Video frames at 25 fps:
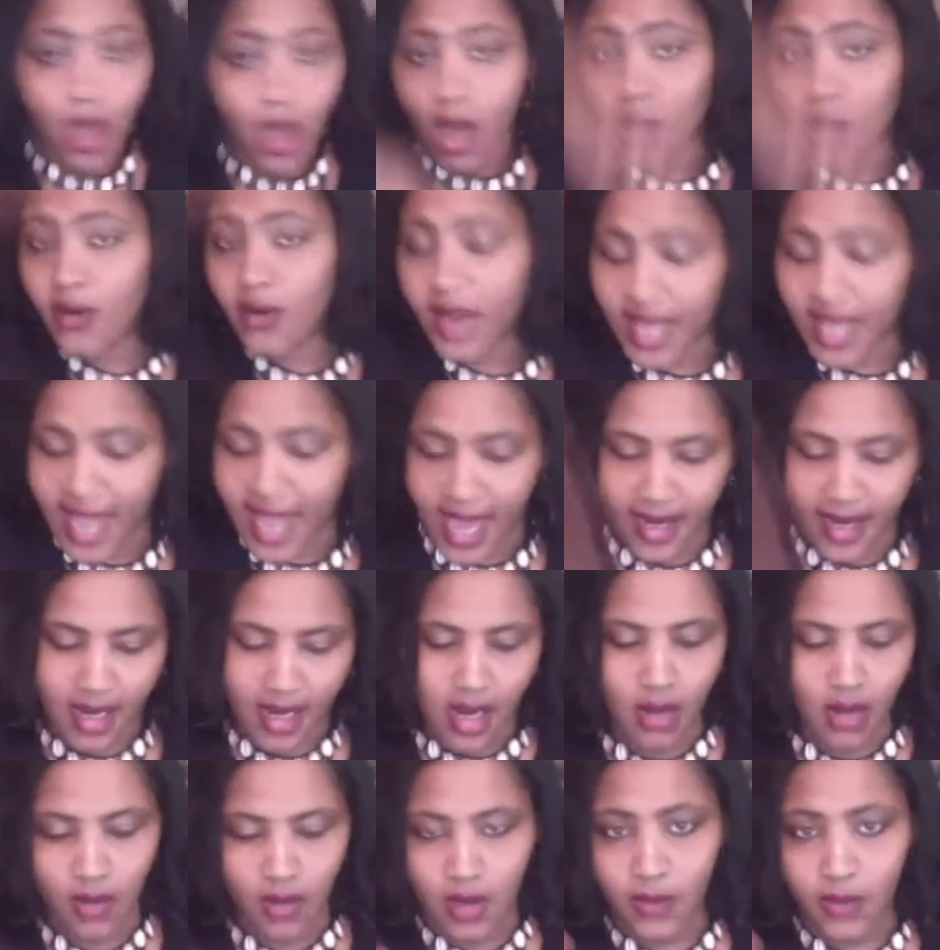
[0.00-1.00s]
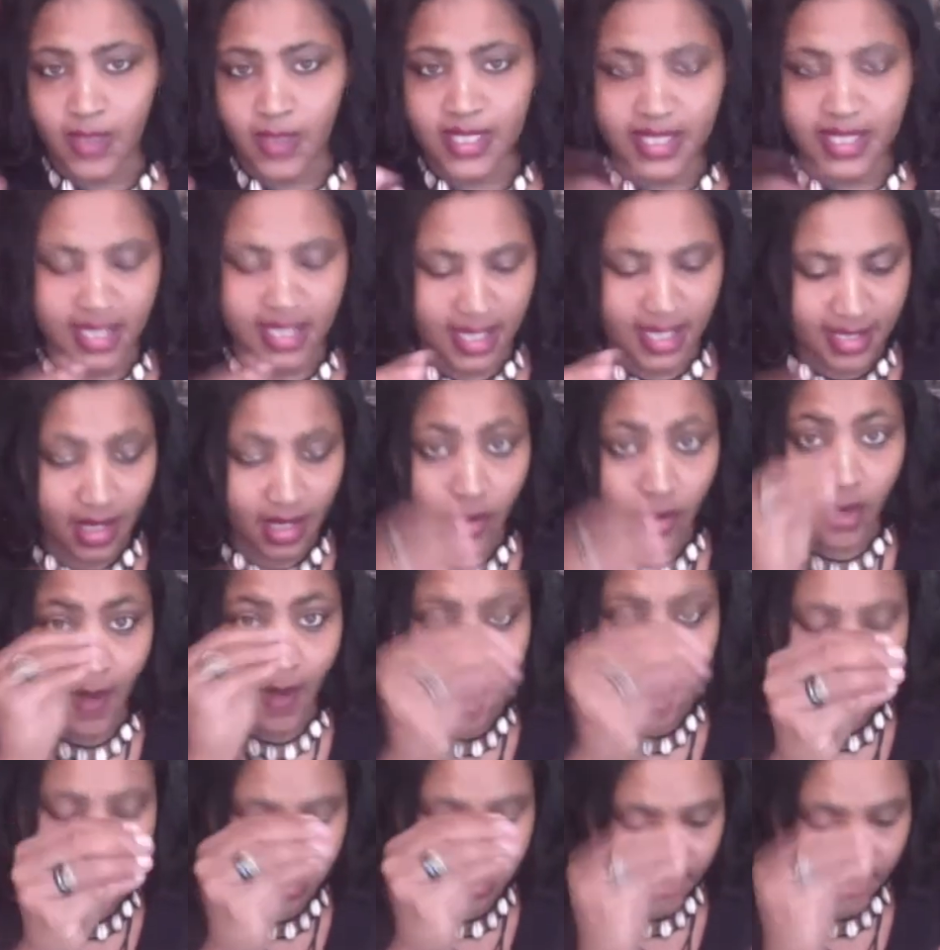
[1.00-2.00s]
Oh, that gotta go. Oh, what's this? Oh, no,
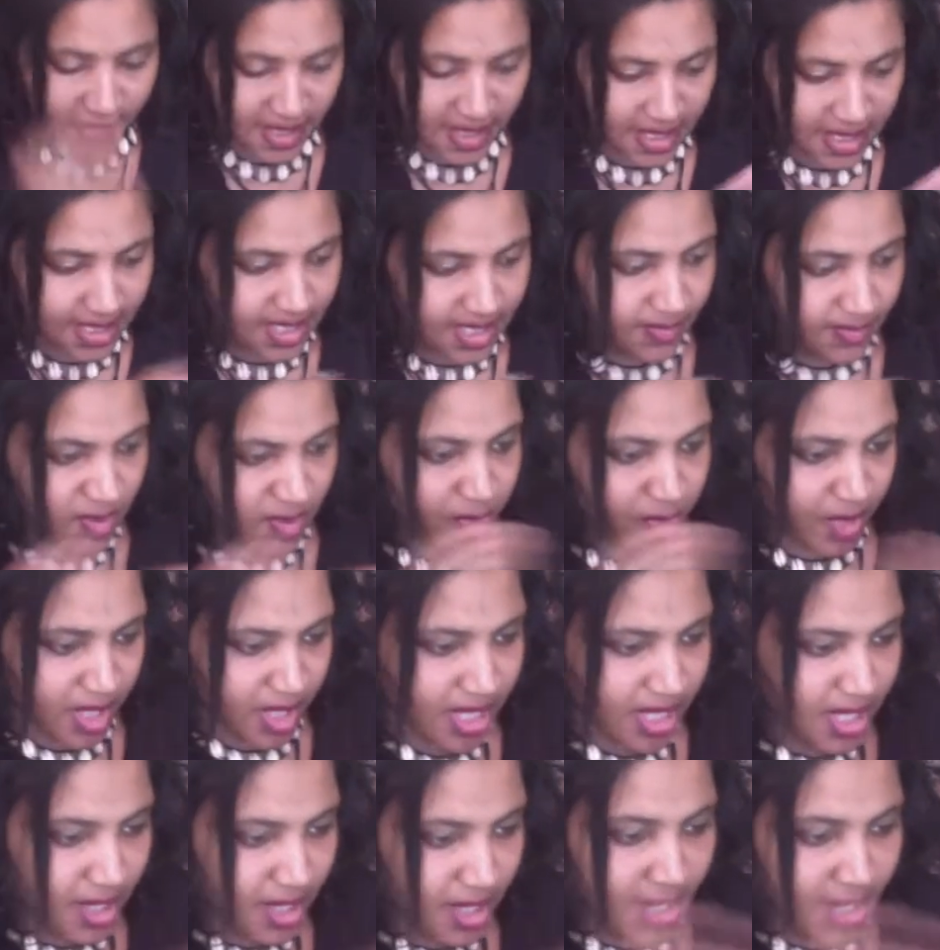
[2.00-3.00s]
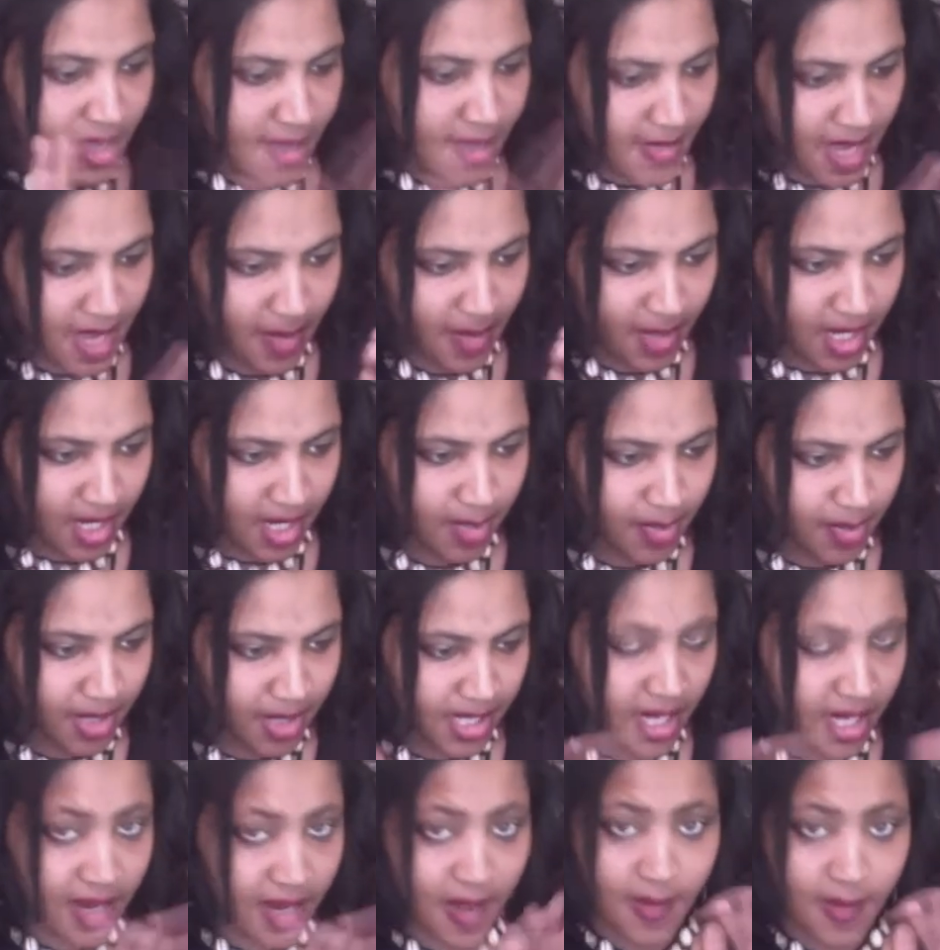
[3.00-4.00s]
actually, this needs to be put here. Then I'm going to put
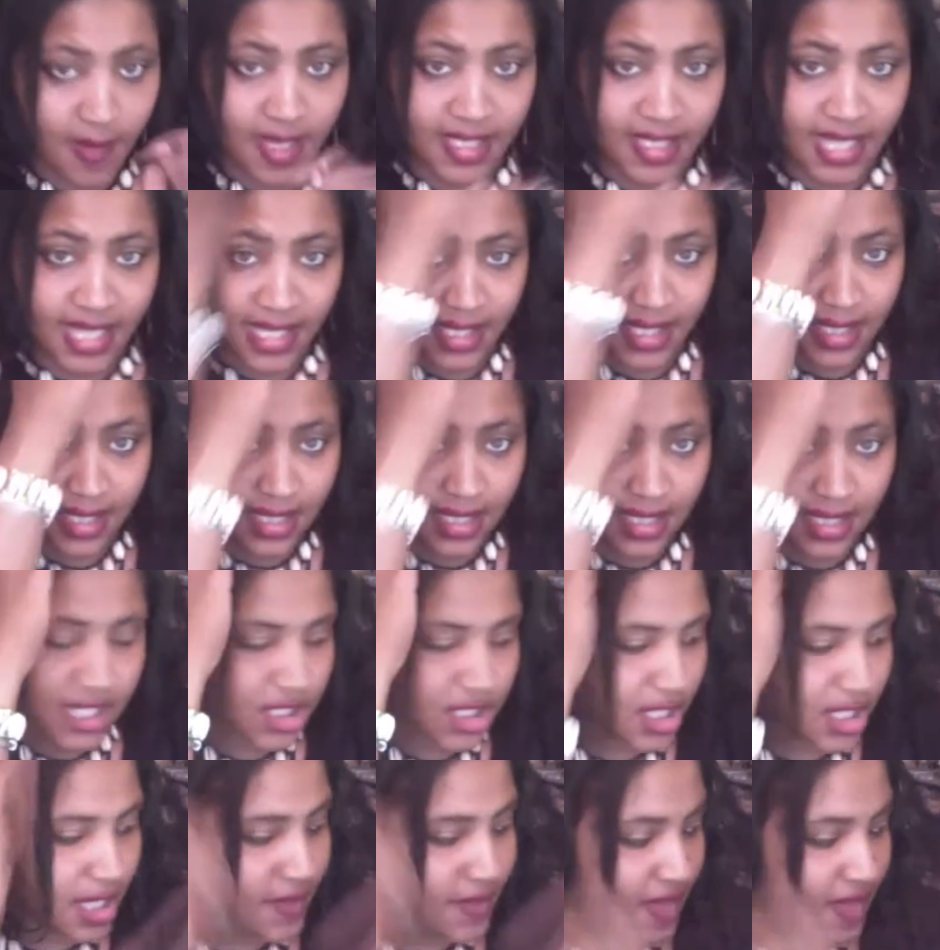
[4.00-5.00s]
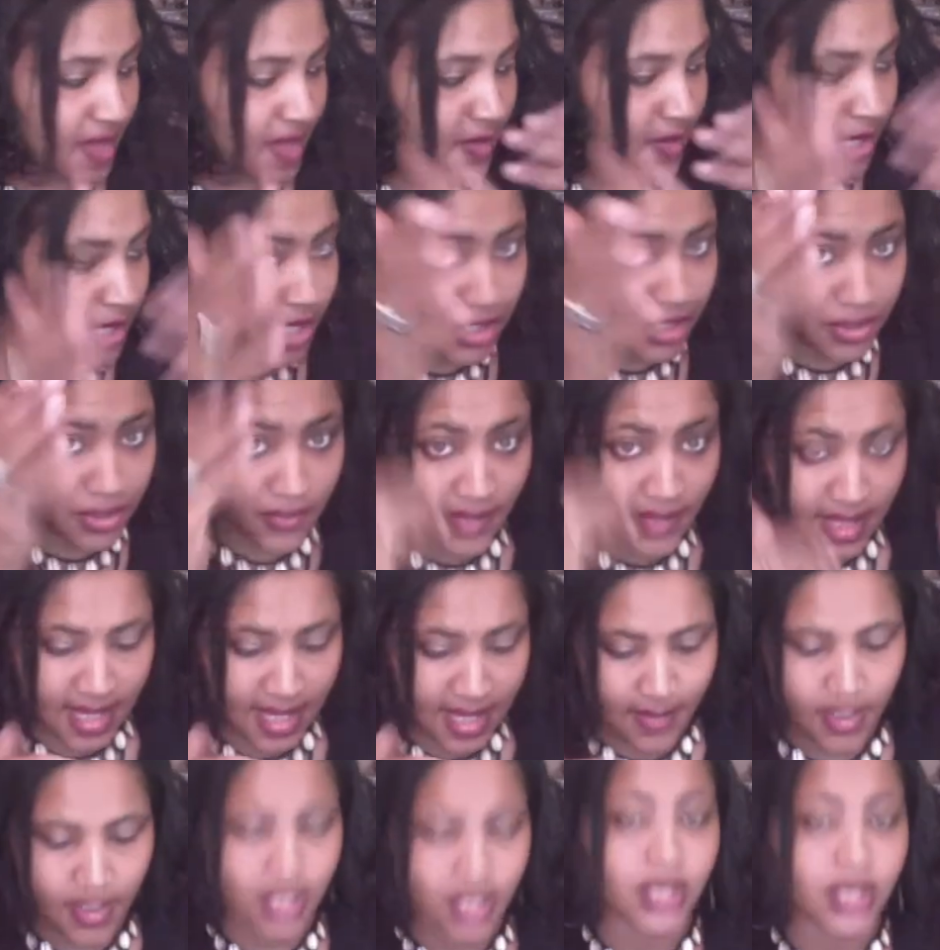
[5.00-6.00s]
here, and I'm going to set this attention here. Then I'm going to do this, and I'm
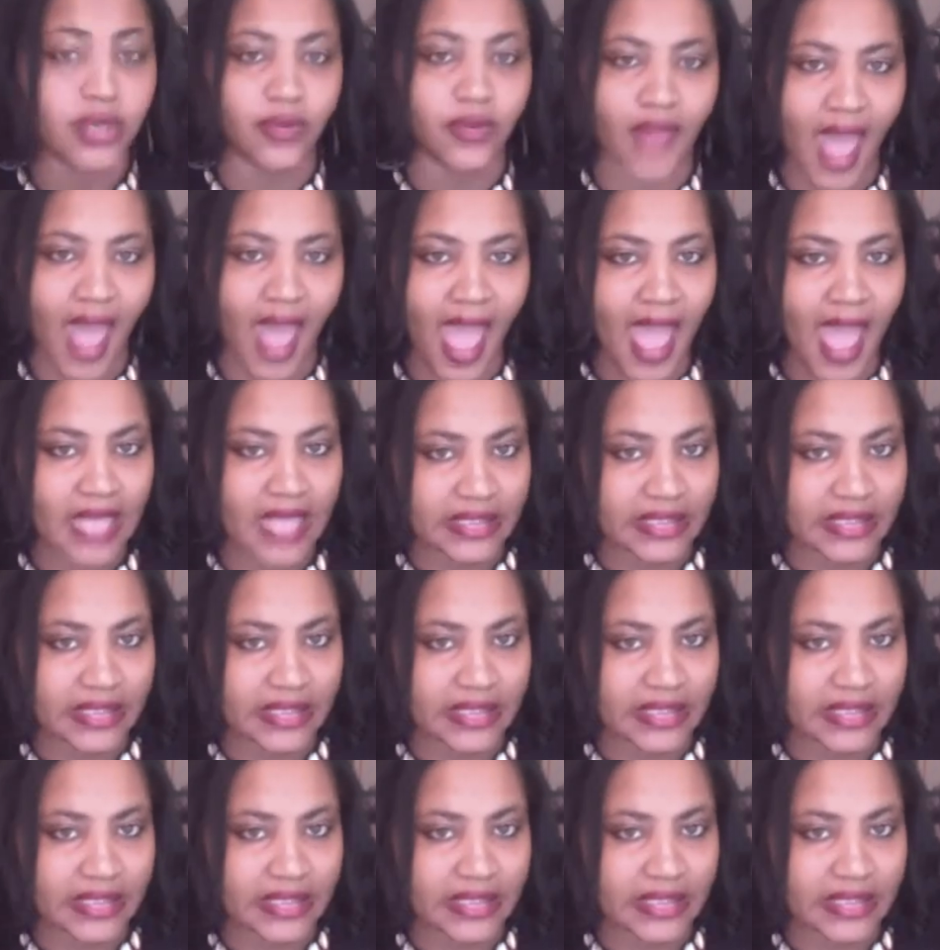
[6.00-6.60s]
going to do that.